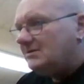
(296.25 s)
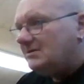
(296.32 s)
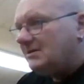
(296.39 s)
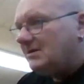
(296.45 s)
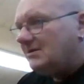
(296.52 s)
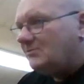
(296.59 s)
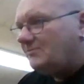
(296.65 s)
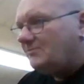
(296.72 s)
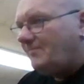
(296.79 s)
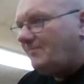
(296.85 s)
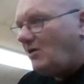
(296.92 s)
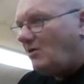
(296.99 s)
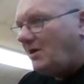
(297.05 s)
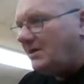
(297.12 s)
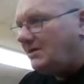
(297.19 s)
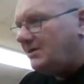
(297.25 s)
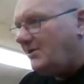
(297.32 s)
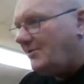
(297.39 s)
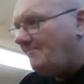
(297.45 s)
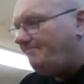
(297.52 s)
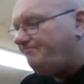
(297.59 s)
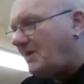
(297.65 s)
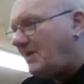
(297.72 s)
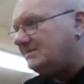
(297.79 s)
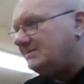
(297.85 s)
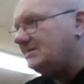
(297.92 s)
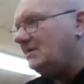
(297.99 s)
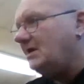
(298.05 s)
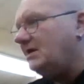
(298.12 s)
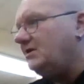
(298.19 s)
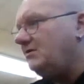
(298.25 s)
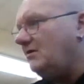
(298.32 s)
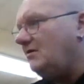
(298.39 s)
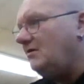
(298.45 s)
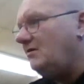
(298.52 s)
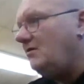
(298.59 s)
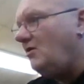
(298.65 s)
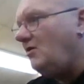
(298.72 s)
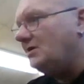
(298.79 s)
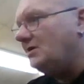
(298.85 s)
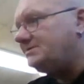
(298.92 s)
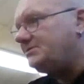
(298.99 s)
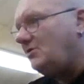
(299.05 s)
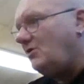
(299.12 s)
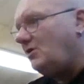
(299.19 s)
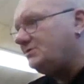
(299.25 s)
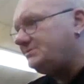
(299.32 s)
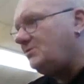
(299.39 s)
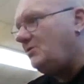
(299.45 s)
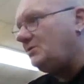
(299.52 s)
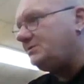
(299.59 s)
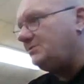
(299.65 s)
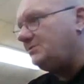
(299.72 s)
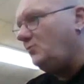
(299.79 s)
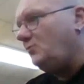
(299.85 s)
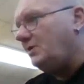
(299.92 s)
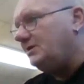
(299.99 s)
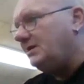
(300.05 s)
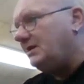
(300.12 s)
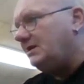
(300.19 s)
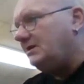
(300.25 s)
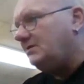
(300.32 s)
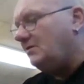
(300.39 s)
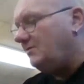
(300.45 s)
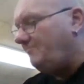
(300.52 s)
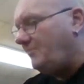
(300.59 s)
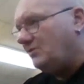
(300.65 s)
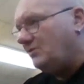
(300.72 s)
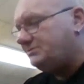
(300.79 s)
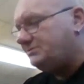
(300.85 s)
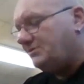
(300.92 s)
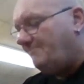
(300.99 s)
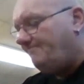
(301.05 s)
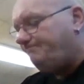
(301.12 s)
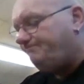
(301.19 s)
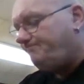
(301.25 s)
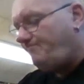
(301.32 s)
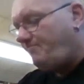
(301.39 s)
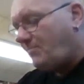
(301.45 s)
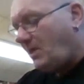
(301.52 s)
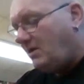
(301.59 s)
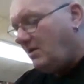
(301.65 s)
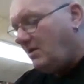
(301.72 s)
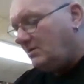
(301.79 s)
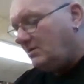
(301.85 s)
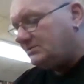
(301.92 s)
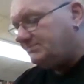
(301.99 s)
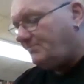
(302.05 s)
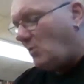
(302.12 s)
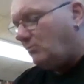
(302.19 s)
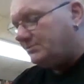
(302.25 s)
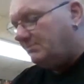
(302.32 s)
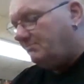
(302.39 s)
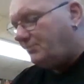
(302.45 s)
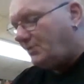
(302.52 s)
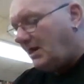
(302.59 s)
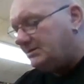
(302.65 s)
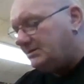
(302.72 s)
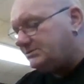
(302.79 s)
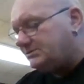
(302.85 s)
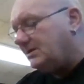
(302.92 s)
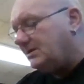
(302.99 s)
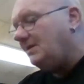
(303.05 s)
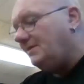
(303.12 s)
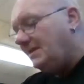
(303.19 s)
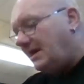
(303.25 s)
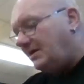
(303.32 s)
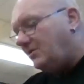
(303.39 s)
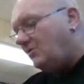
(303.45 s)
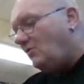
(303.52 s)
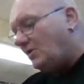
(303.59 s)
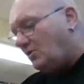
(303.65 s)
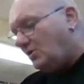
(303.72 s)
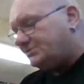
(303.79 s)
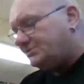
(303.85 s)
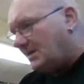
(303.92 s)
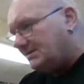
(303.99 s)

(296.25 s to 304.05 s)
Yeah, I basically I started at Whitney at Spalding branch, and then I got a